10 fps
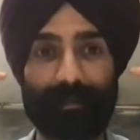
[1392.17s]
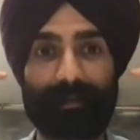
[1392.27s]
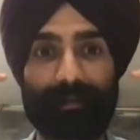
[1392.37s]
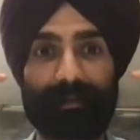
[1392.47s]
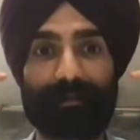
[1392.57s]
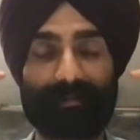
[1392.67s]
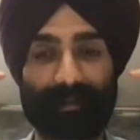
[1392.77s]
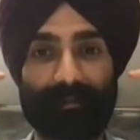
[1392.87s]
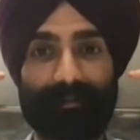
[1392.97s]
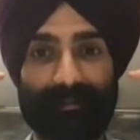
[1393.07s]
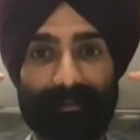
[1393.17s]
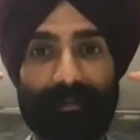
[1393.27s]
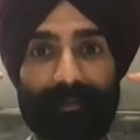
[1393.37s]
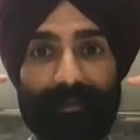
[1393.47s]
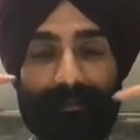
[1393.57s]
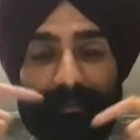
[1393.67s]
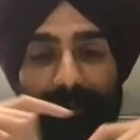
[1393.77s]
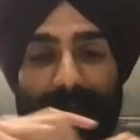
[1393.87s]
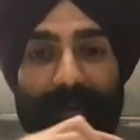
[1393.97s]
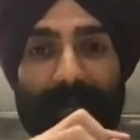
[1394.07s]
bar are stainless steel at this
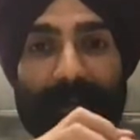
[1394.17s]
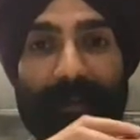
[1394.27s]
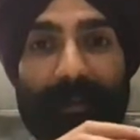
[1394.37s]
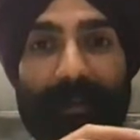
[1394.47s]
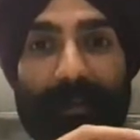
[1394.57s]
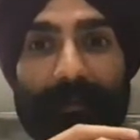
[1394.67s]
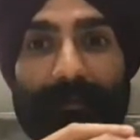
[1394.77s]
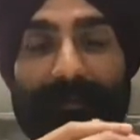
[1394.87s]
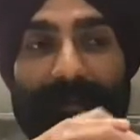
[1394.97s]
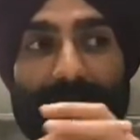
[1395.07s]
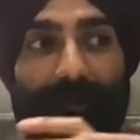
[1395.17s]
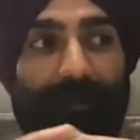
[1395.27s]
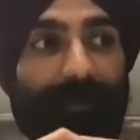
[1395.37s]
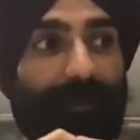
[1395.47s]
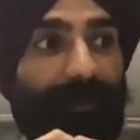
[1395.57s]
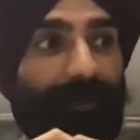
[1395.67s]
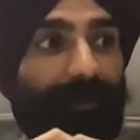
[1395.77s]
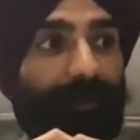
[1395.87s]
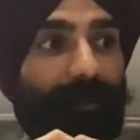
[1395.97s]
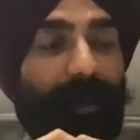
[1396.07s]
point. So
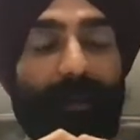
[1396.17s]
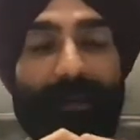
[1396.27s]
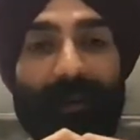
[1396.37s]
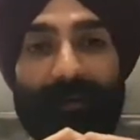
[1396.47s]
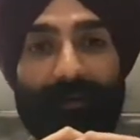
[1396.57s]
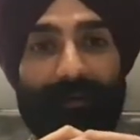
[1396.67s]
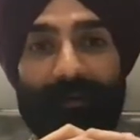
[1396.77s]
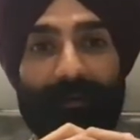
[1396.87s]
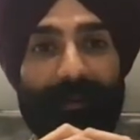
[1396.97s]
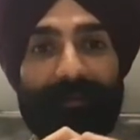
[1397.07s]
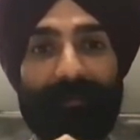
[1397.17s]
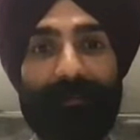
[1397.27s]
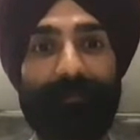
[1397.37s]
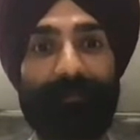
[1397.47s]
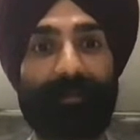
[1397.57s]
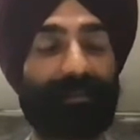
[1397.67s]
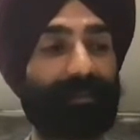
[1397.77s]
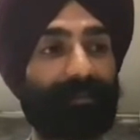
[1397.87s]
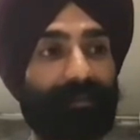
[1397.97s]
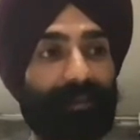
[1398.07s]
I didn't do any sort of
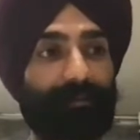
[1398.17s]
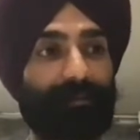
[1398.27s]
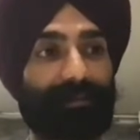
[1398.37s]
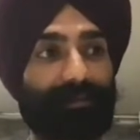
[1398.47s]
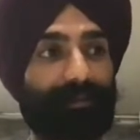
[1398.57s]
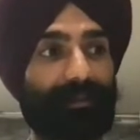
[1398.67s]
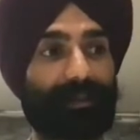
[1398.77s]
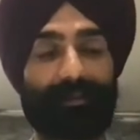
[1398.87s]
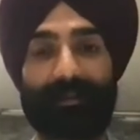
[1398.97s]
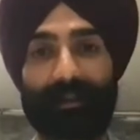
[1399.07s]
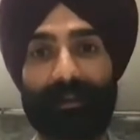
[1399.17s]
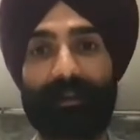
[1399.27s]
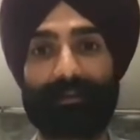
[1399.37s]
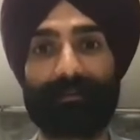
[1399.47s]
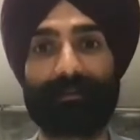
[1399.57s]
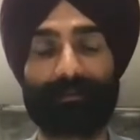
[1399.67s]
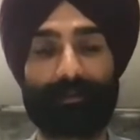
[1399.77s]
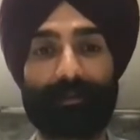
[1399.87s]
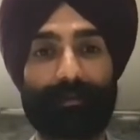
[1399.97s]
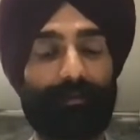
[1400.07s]
finishing to them, so they're kind of that natural
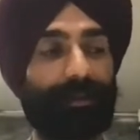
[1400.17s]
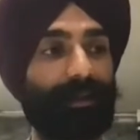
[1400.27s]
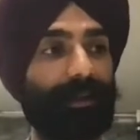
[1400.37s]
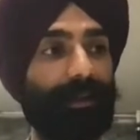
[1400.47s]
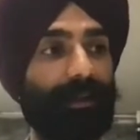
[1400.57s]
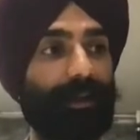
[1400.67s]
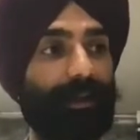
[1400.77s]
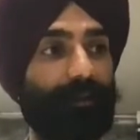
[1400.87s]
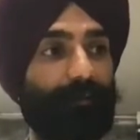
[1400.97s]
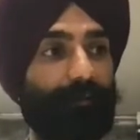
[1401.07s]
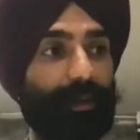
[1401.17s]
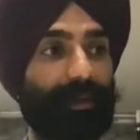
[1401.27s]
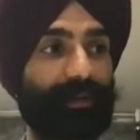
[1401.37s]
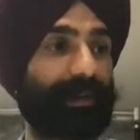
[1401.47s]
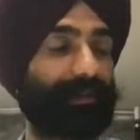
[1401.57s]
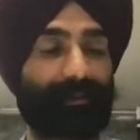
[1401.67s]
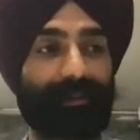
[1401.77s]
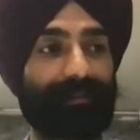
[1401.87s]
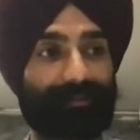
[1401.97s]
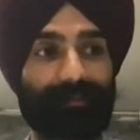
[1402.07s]
chrome. But
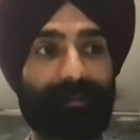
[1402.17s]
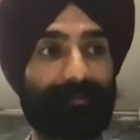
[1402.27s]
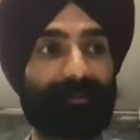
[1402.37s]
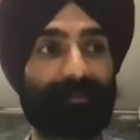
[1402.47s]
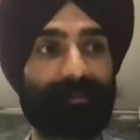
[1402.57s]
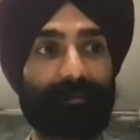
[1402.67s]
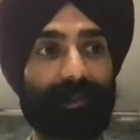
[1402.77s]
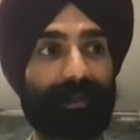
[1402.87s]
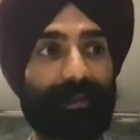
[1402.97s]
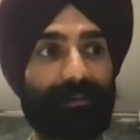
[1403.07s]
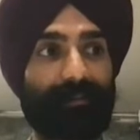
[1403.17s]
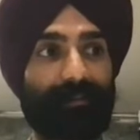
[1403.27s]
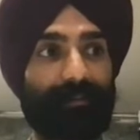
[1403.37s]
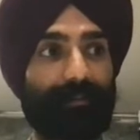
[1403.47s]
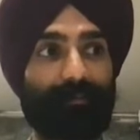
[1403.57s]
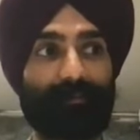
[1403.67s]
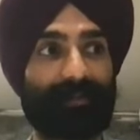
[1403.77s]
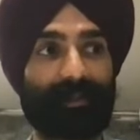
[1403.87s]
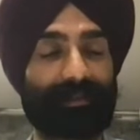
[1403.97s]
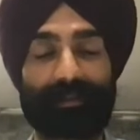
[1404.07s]
that's obviously something I could do
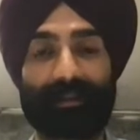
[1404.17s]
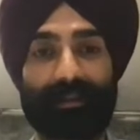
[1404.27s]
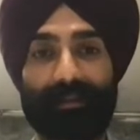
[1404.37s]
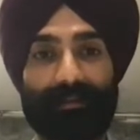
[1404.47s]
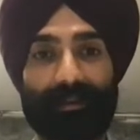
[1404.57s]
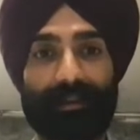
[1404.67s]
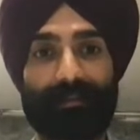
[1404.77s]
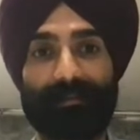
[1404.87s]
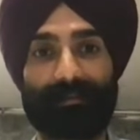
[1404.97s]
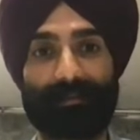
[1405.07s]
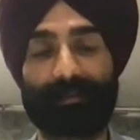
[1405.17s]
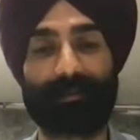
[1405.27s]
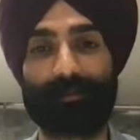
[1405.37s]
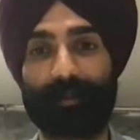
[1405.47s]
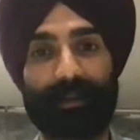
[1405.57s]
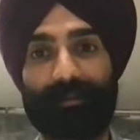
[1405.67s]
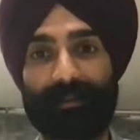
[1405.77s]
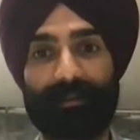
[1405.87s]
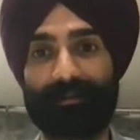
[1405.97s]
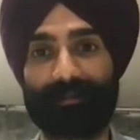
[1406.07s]
just like any other cage. You could do powder
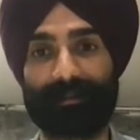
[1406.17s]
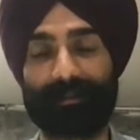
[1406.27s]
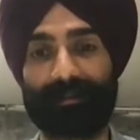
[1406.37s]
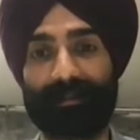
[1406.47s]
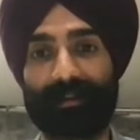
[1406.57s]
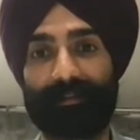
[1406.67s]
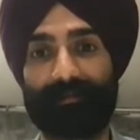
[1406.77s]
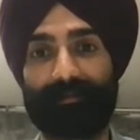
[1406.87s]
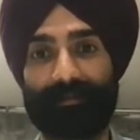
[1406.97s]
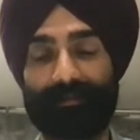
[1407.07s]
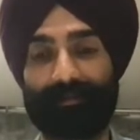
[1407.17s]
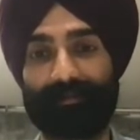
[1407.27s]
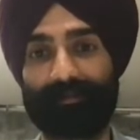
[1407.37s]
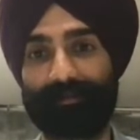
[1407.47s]
coat and have sort of